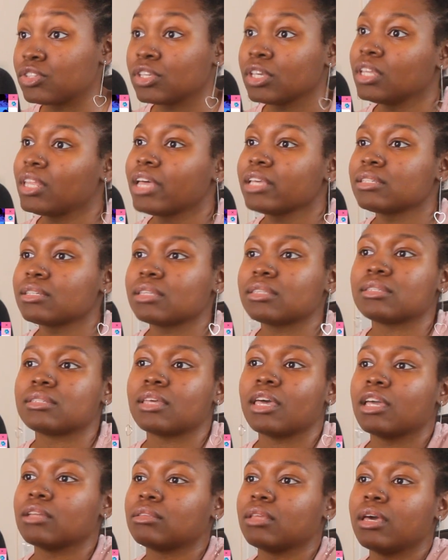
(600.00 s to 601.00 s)
See, they said the
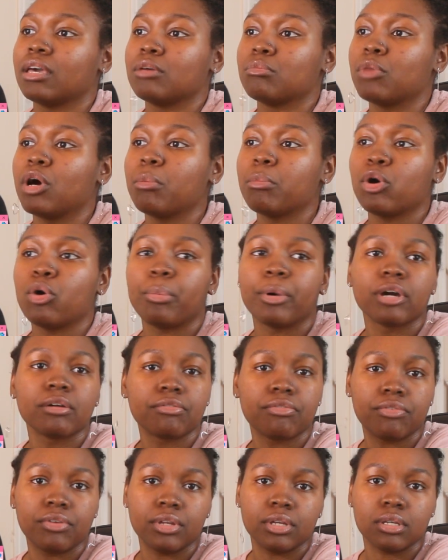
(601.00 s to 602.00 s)
same thing. Momo
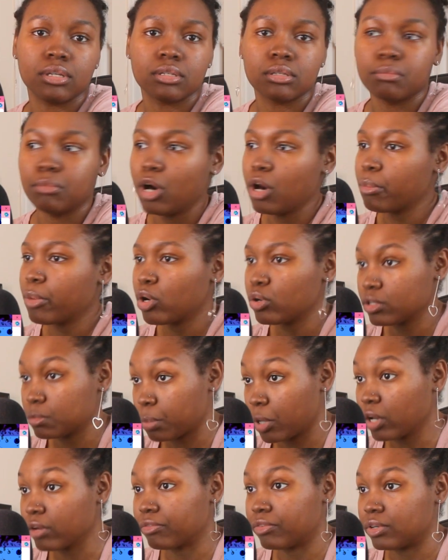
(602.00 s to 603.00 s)
perfect for this. Momo
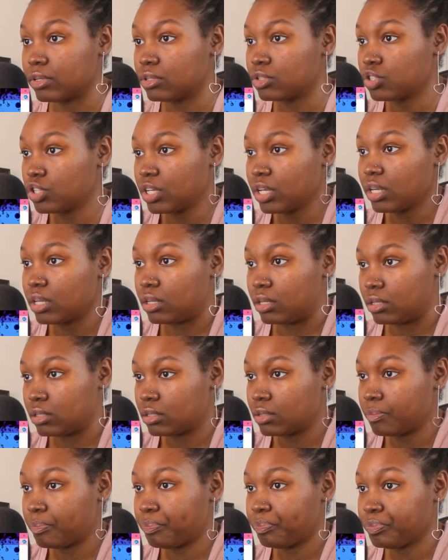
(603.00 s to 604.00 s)
is perfect. She
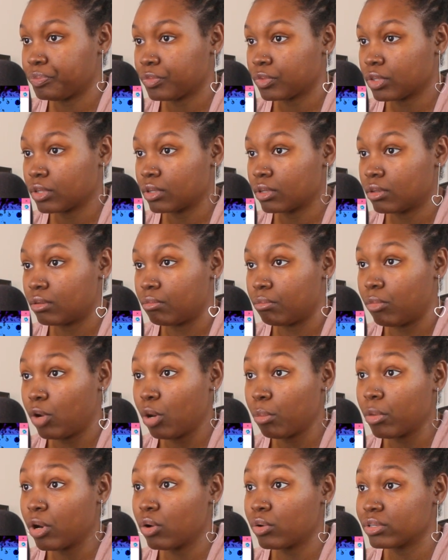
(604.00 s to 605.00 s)
is.
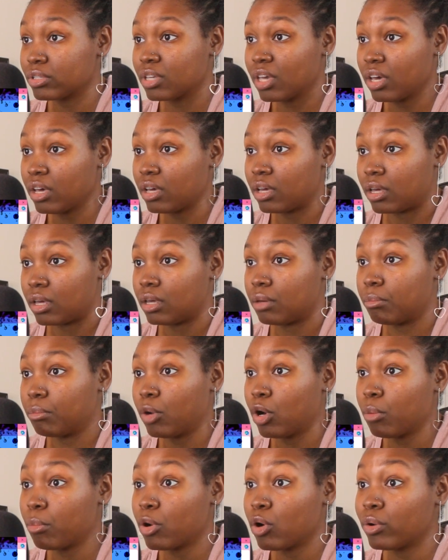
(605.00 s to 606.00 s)
Momo is good.
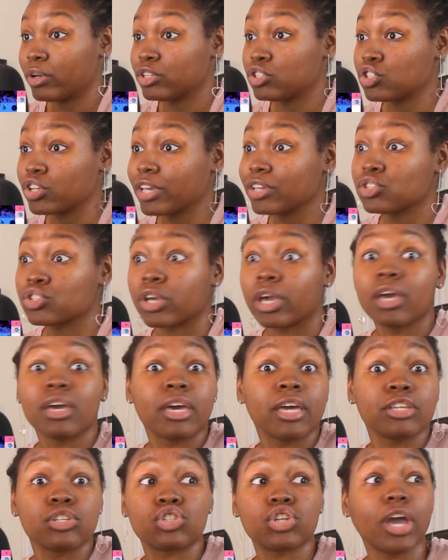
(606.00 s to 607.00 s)
Momo and
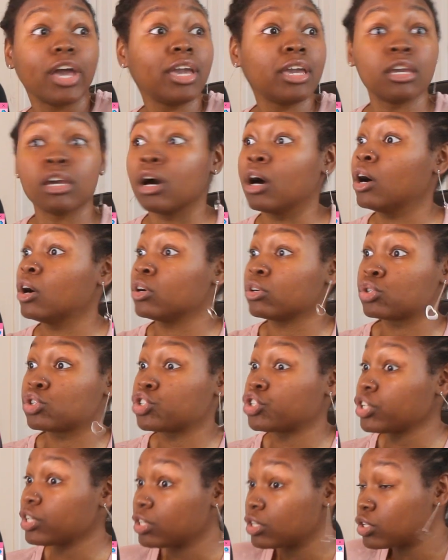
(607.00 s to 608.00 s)
CHAEYOUNG,
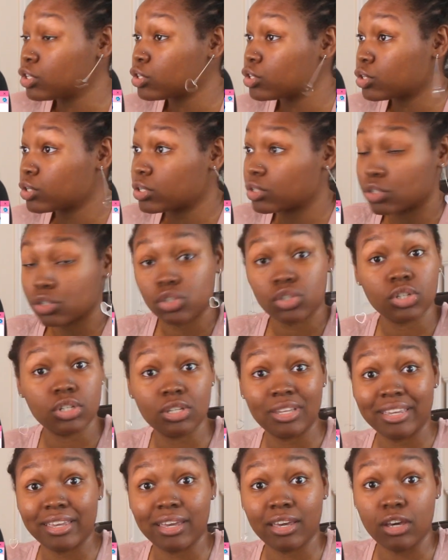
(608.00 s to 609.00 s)
she
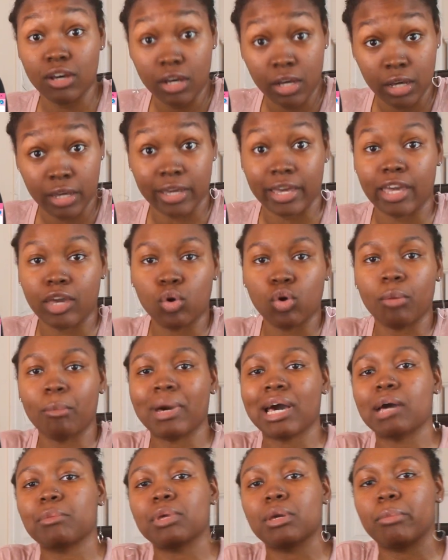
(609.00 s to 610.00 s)
did good. It
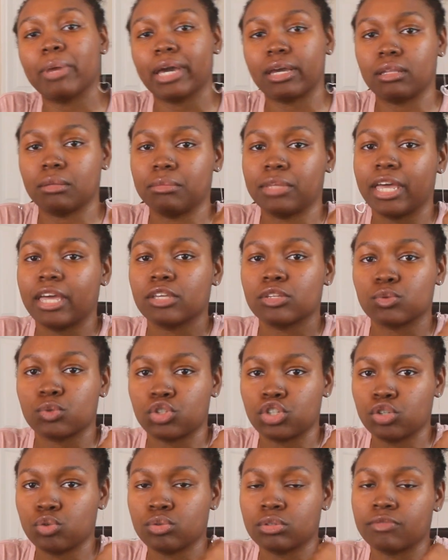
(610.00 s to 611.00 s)
reminded me back in the days
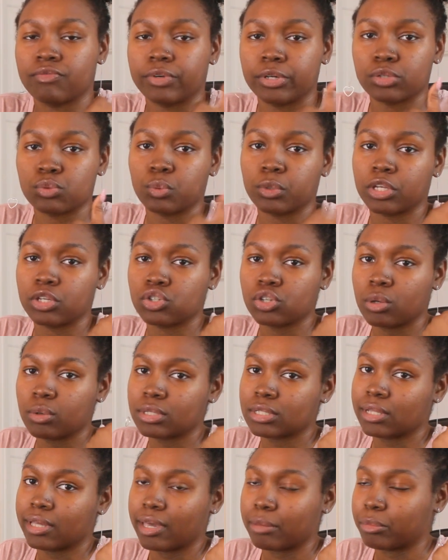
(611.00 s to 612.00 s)
when she was the first one to
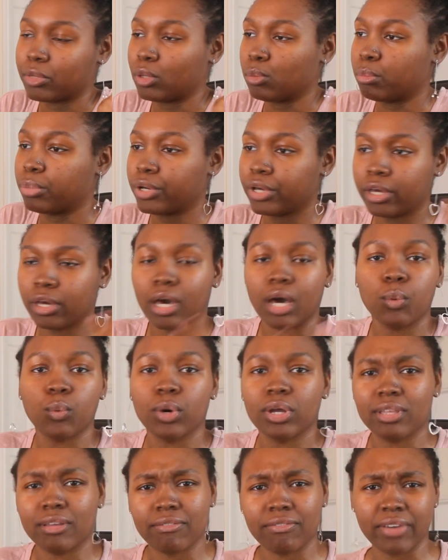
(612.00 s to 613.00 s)
chokeslam me, but I
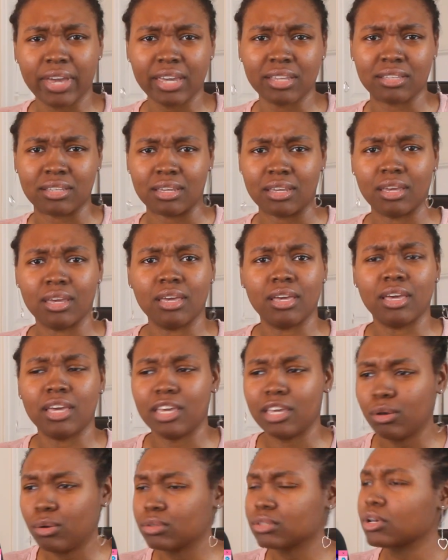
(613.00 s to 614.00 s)
wasn't affected.
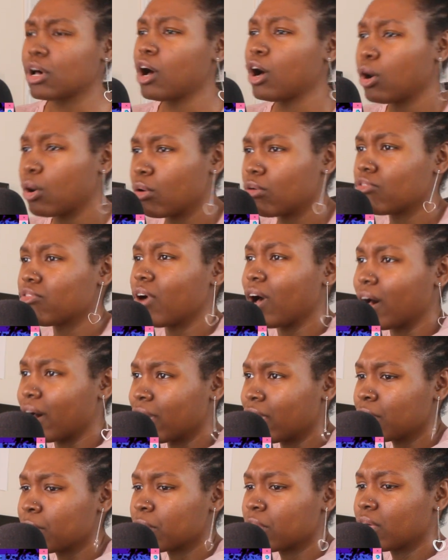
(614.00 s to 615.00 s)
It was a whole
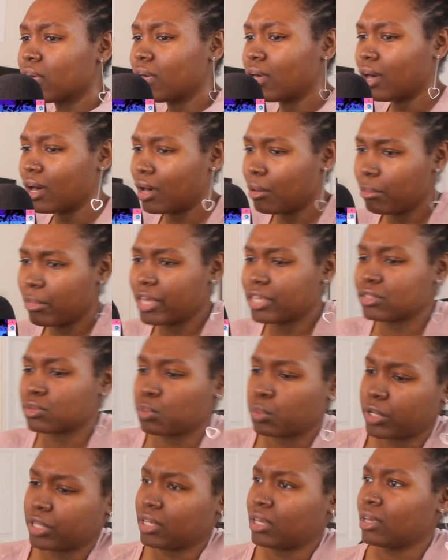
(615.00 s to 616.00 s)
vibe. I
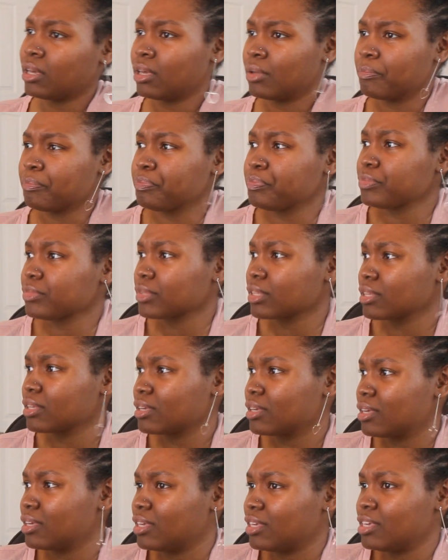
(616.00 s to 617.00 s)
messed with it.
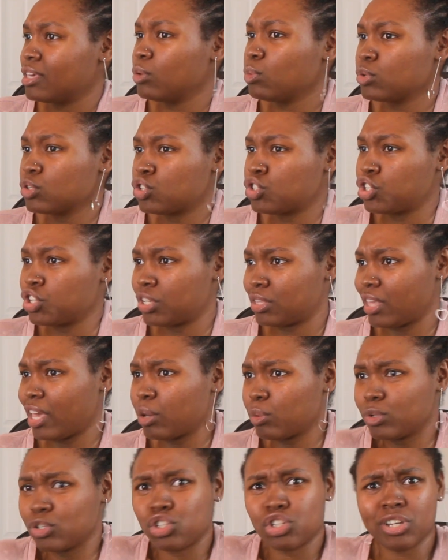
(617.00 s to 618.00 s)
It was shit.
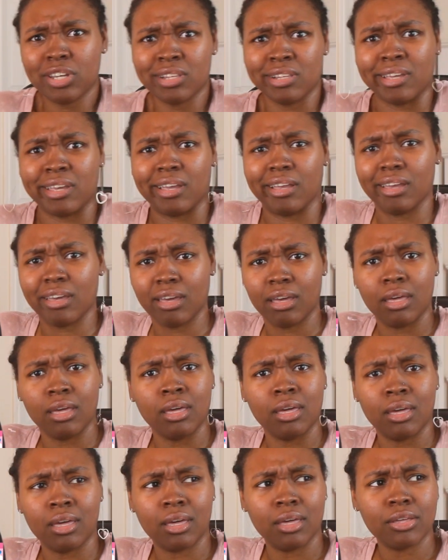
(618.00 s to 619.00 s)
They were chilling.
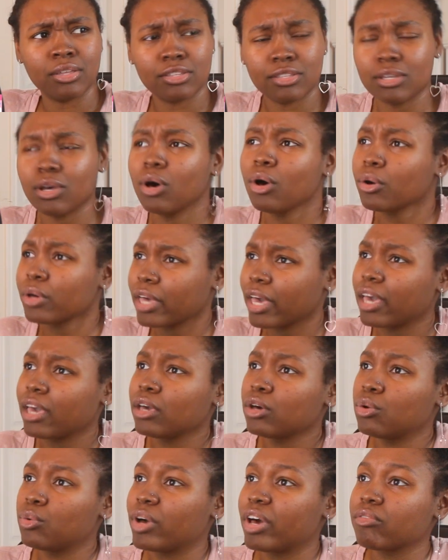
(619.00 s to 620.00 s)
So, okay,
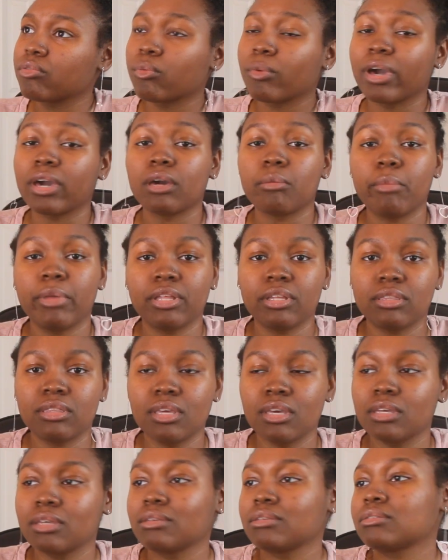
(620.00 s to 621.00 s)
whoever
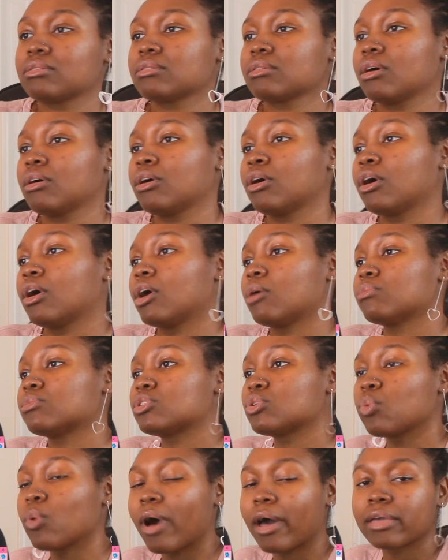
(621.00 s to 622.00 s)
recommended this,
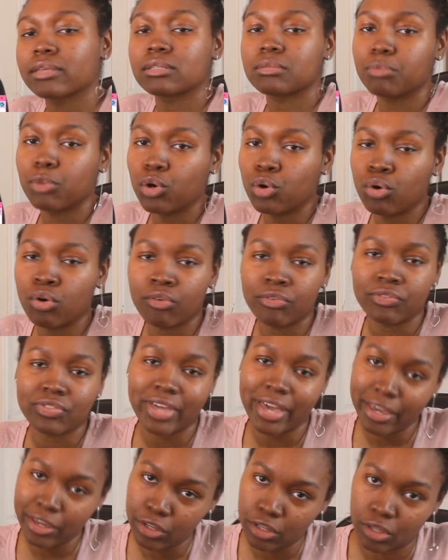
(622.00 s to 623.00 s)
twice moved,
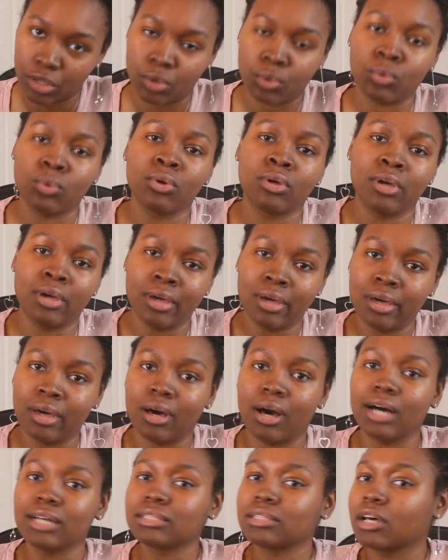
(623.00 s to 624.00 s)
thank you.
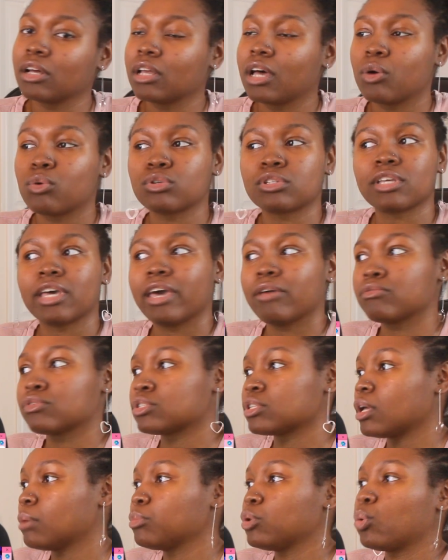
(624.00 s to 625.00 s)
I thought I was having
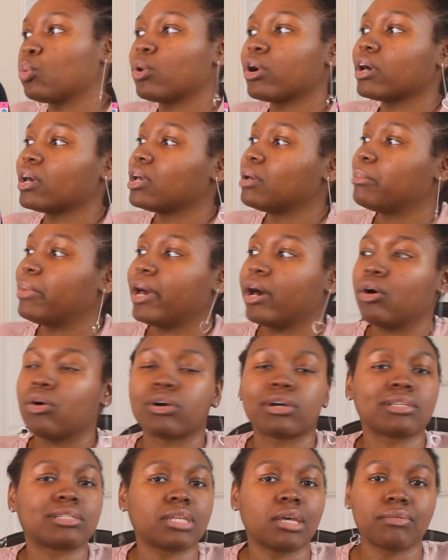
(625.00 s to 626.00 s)
something to worry
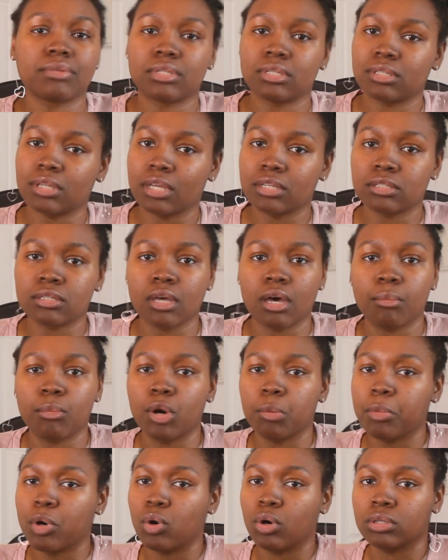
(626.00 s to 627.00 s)
about because ever since I saw
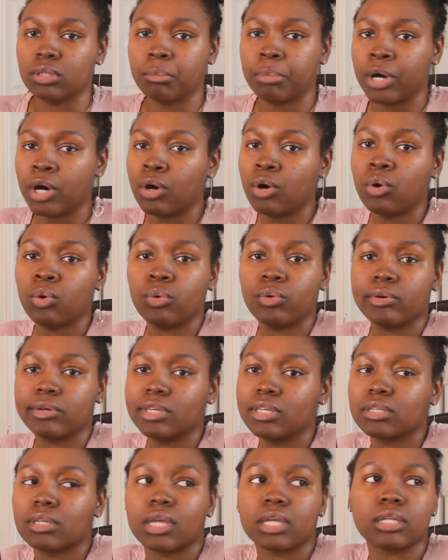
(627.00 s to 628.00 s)
Momo on the pole,
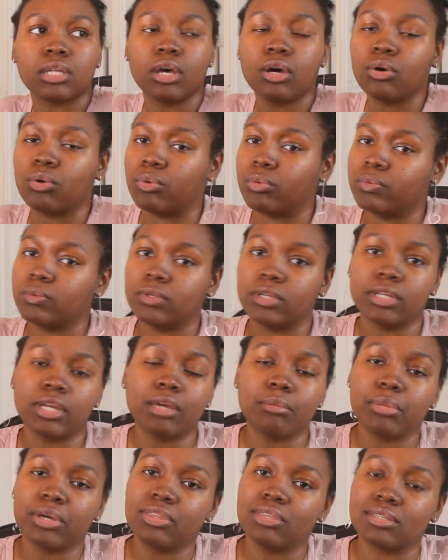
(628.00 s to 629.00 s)
it
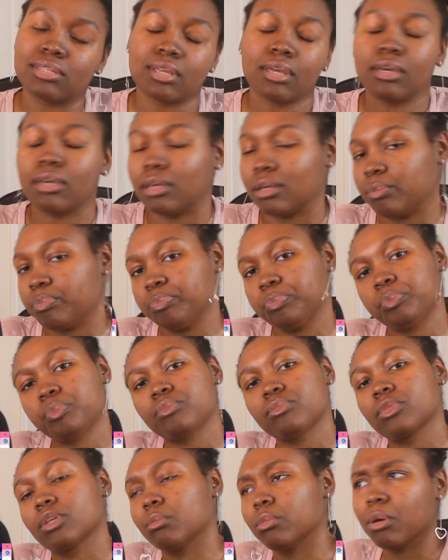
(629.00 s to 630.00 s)
ain't been the same.
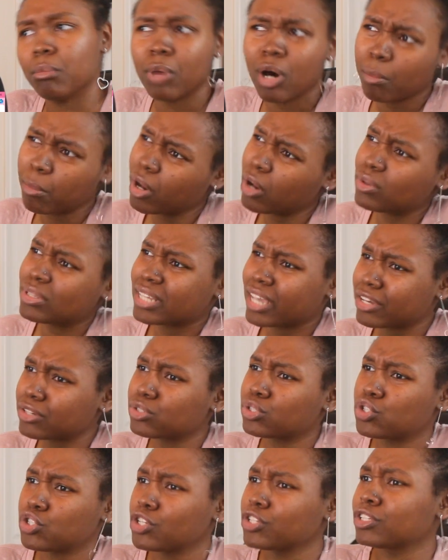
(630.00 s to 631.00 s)
But Momo was
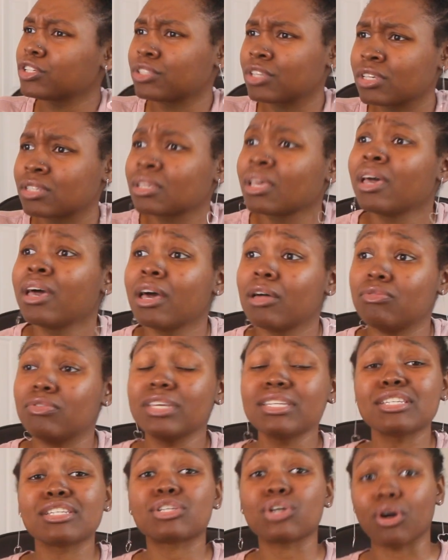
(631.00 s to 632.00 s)
actually chilling this.
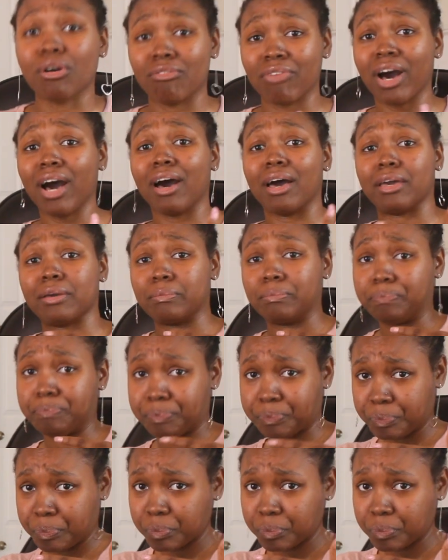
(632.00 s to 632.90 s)
This is her vibe.